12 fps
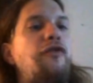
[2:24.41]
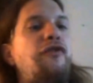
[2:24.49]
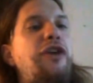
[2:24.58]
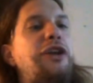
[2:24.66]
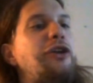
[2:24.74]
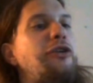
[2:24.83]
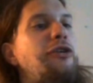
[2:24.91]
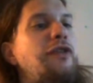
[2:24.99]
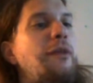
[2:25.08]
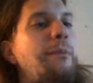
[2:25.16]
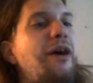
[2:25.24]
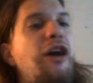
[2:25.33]
figure in
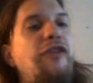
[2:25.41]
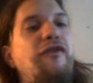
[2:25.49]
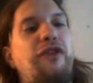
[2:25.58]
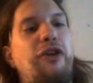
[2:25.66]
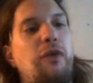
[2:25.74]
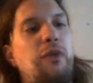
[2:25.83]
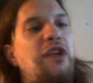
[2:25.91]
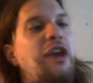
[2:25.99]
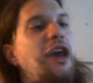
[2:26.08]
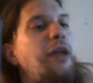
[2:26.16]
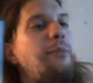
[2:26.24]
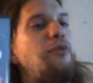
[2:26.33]
the Bond films
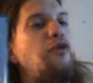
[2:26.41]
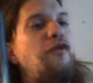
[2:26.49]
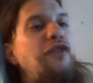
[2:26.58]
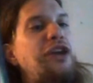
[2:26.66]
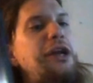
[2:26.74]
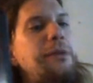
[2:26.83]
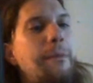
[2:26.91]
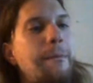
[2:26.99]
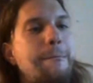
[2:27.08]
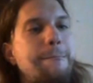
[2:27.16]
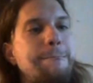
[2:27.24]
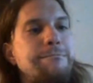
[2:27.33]
and movie.
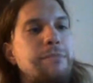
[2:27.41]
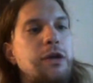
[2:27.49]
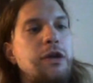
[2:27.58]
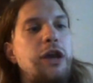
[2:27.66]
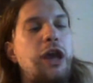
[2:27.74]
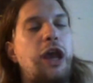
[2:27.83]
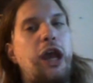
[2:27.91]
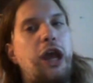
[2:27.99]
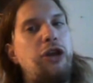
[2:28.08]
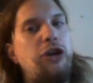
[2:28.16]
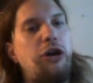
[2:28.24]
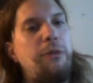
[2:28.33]

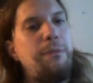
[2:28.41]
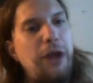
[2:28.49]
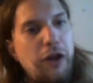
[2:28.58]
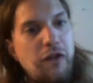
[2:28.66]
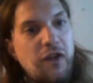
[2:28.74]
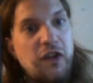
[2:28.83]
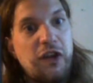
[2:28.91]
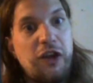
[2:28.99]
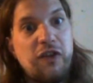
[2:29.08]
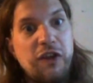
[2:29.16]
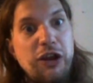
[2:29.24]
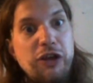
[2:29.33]
And
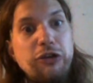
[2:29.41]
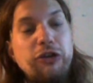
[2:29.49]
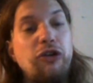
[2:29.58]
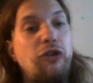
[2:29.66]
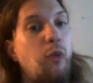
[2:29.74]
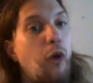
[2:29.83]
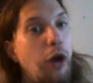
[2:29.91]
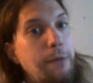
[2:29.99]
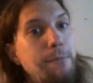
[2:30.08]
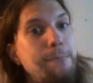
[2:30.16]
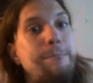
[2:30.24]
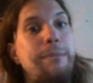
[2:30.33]
it's another good
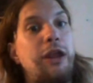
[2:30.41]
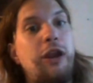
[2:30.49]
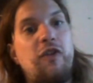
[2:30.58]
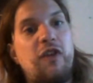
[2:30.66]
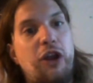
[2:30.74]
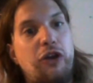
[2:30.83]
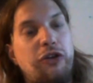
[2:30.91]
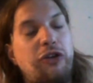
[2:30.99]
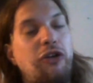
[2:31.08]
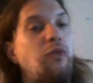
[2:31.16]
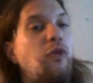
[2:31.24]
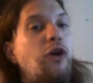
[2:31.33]
one. It is another
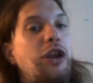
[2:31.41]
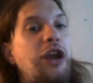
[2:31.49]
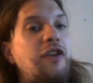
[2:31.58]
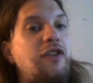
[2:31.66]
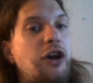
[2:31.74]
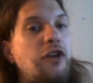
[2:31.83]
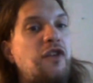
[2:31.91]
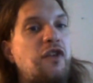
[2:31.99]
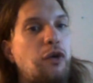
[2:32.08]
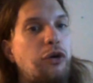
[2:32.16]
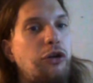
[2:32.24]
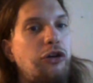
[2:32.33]
good one. It does
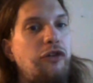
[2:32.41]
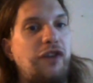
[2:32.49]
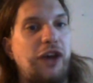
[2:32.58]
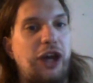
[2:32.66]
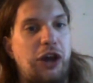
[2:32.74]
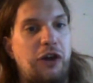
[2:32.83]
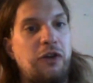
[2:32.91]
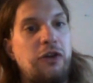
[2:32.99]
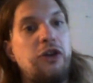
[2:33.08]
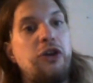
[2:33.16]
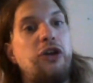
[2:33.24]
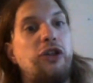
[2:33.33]
sort of
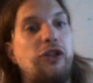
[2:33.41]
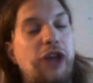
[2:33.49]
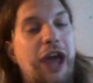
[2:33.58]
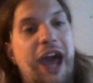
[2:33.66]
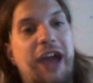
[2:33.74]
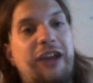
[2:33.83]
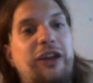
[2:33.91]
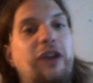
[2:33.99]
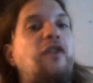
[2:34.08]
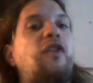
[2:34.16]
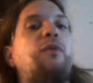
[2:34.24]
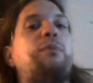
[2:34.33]
lack
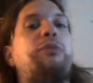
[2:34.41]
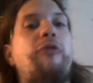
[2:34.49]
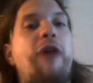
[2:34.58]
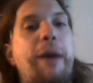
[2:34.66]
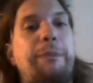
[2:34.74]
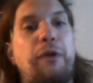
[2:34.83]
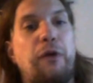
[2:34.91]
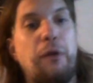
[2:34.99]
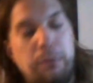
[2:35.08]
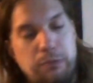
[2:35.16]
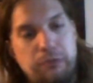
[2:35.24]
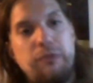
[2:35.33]
its proper
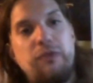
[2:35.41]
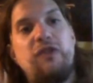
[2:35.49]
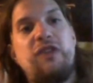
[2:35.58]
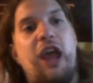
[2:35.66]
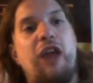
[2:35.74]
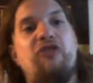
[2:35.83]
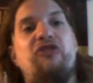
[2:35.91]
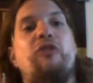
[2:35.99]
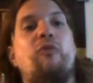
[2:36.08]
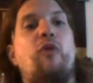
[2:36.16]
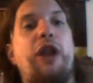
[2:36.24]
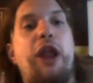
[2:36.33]
tension
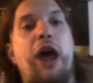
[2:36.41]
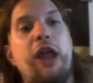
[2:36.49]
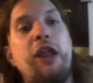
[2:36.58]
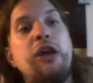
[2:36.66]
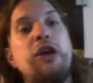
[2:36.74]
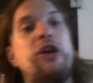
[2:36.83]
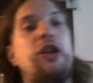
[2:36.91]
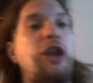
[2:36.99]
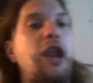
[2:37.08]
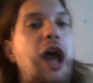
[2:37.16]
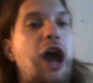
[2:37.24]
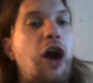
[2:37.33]
and whatnot.
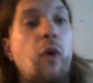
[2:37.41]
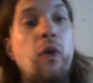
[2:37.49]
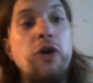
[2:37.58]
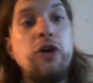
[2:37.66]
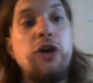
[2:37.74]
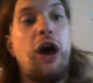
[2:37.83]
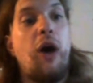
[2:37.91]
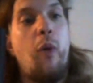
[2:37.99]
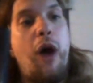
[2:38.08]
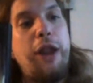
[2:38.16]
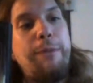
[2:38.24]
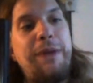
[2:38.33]
Now, a
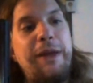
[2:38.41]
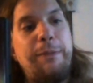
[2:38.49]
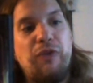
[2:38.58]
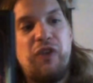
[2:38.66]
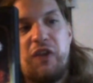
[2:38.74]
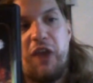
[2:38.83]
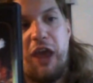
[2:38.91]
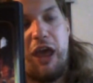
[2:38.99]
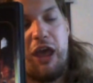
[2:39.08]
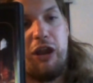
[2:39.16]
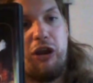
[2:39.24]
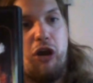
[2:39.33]
lot of people
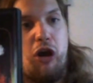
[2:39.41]
said